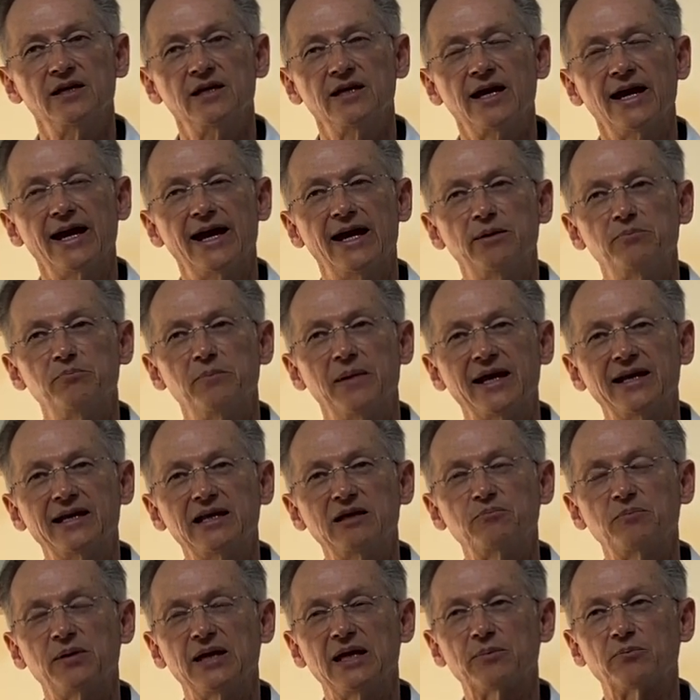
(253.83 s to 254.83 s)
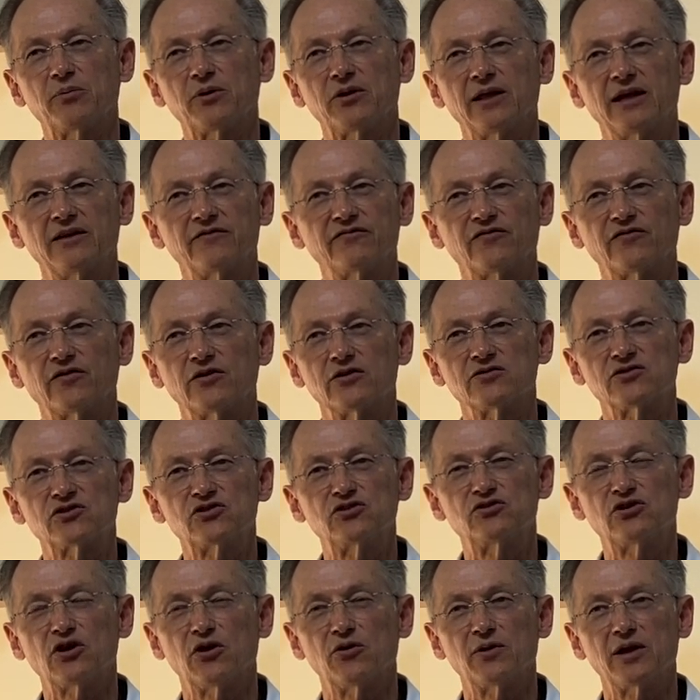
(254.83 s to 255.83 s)
And many people at first
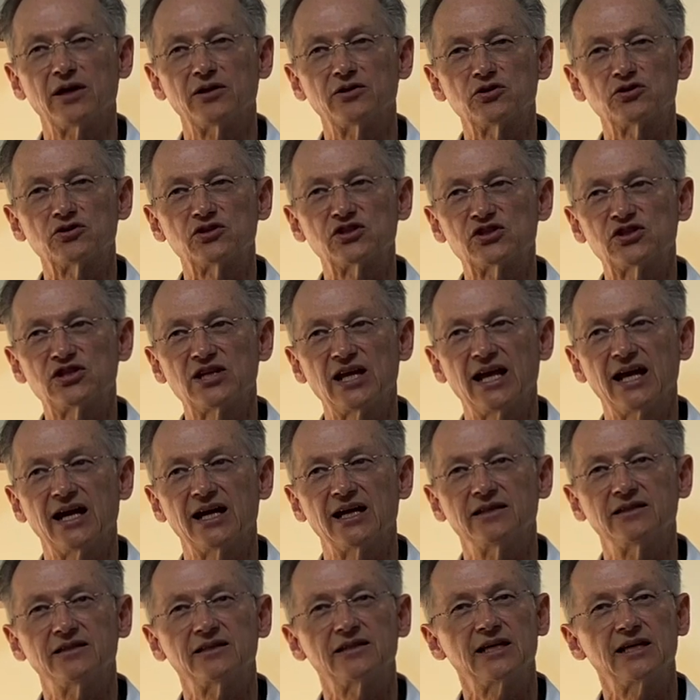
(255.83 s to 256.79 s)
don't understand